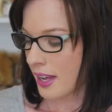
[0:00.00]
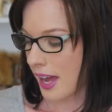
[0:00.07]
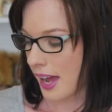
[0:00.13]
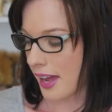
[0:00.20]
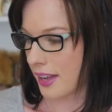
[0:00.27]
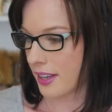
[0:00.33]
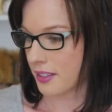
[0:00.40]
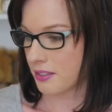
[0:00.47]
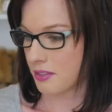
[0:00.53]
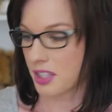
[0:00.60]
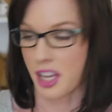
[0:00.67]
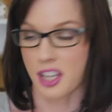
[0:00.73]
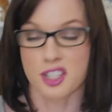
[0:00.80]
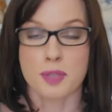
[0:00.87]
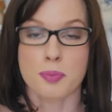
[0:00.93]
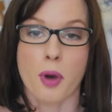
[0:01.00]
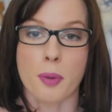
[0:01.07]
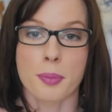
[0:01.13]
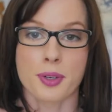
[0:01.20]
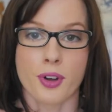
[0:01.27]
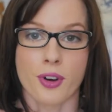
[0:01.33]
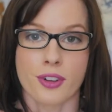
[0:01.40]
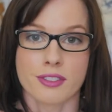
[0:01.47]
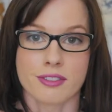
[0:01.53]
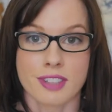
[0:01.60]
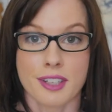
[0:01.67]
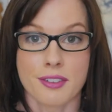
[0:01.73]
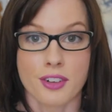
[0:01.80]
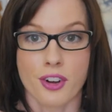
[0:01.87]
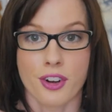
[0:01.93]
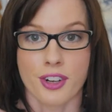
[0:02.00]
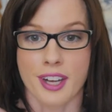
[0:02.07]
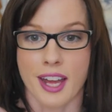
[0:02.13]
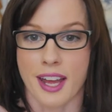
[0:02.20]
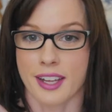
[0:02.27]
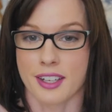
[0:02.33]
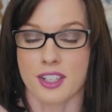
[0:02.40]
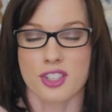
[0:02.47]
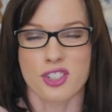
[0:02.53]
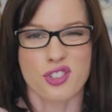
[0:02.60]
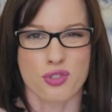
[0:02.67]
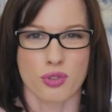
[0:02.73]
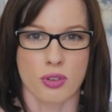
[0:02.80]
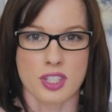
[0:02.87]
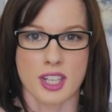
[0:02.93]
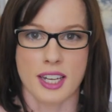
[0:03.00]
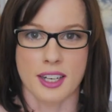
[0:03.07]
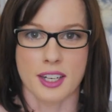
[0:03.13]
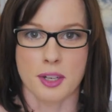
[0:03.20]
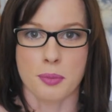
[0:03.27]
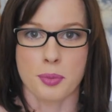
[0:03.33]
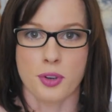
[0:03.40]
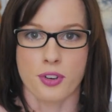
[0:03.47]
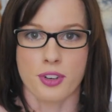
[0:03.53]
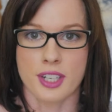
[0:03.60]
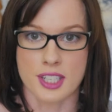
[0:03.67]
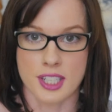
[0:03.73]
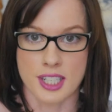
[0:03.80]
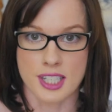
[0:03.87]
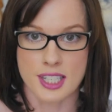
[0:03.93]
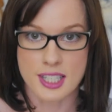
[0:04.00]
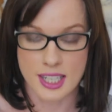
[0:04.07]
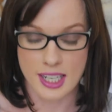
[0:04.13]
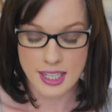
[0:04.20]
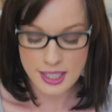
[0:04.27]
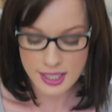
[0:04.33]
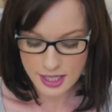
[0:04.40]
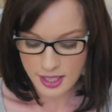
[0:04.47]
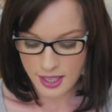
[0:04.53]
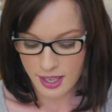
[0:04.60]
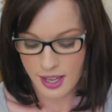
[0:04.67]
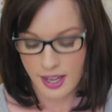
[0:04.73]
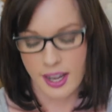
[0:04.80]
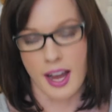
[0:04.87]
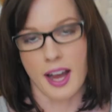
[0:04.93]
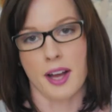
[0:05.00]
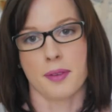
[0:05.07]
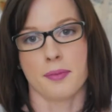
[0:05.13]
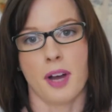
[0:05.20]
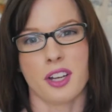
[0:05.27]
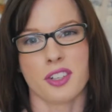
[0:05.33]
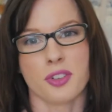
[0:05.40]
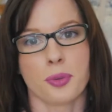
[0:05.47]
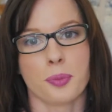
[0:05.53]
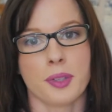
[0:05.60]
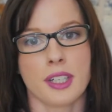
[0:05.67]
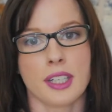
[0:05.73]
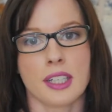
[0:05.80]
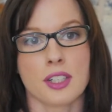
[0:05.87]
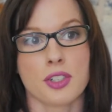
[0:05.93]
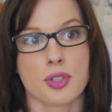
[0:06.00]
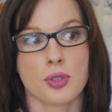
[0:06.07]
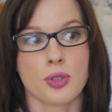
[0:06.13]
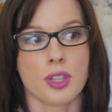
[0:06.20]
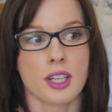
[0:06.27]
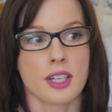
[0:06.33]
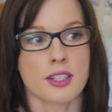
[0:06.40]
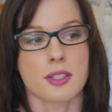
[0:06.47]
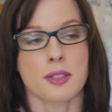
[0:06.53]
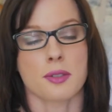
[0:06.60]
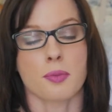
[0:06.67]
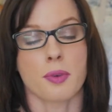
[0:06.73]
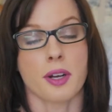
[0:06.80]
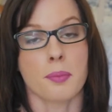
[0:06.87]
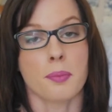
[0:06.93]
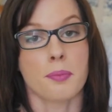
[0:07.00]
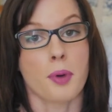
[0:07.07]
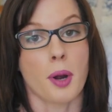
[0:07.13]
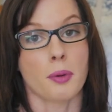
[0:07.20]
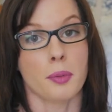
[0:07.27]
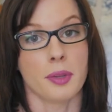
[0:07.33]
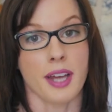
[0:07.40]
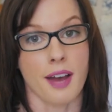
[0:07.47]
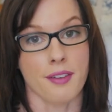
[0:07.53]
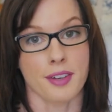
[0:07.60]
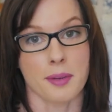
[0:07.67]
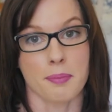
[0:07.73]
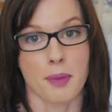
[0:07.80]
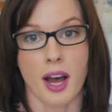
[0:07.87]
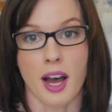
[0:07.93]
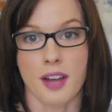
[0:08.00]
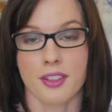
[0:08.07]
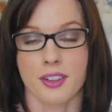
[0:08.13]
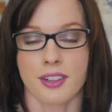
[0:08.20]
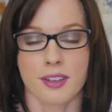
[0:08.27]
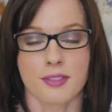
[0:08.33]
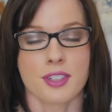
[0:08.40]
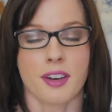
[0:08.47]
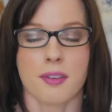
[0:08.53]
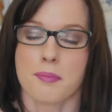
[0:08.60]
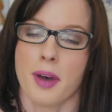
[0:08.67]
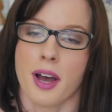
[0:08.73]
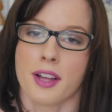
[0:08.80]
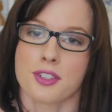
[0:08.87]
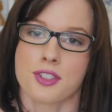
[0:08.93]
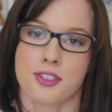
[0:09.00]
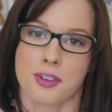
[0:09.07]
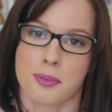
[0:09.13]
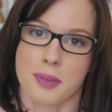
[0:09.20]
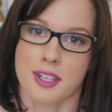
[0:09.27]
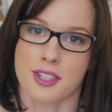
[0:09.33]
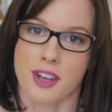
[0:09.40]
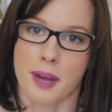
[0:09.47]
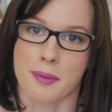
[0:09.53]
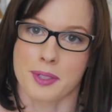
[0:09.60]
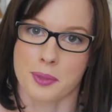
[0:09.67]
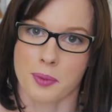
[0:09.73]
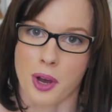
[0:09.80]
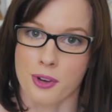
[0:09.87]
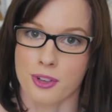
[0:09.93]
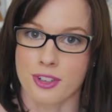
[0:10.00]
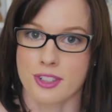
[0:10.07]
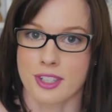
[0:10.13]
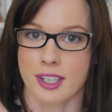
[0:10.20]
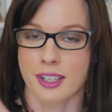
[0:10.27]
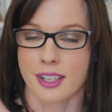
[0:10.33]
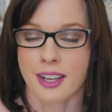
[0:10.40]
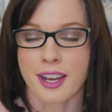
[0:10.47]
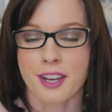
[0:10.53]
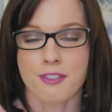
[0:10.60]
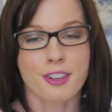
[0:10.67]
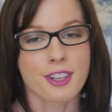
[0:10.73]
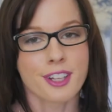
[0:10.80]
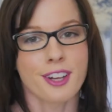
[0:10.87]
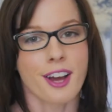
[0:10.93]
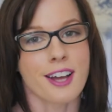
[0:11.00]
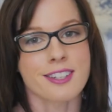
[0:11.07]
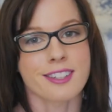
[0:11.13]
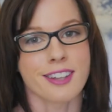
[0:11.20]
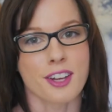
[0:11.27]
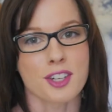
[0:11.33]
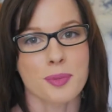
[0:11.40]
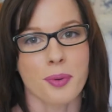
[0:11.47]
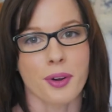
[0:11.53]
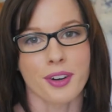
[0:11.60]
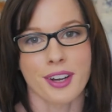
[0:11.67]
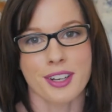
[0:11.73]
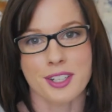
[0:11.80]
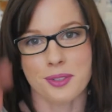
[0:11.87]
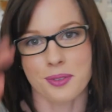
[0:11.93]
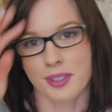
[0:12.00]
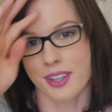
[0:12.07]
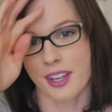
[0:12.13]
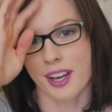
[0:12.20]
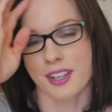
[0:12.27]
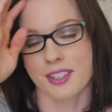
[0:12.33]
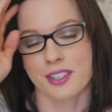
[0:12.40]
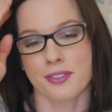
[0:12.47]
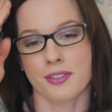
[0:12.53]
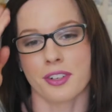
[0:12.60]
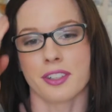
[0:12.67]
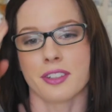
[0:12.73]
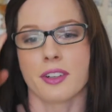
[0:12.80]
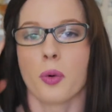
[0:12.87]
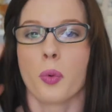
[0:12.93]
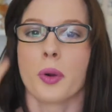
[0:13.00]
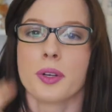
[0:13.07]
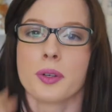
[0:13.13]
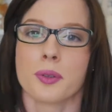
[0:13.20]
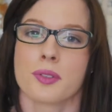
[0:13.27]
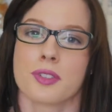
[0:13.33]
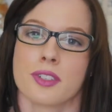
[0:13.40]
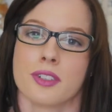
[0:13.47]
And yeah, just pop it on, leave it on, and it just draws out any impurities in your skin. I normally do this when I'm probably having a bath. I love to have baths during me time as well, using really nice Lush products with different oils